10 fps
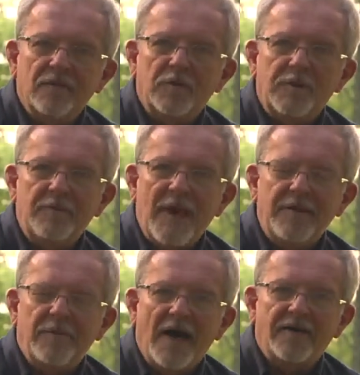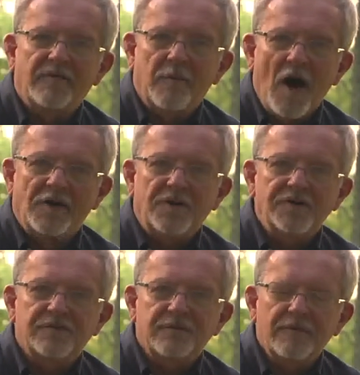that would be made by the
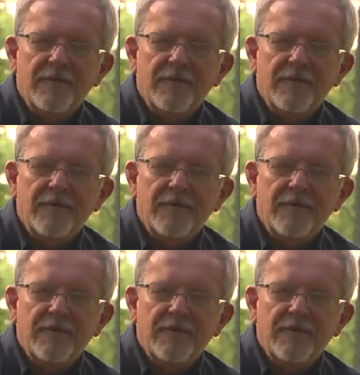Vermonters.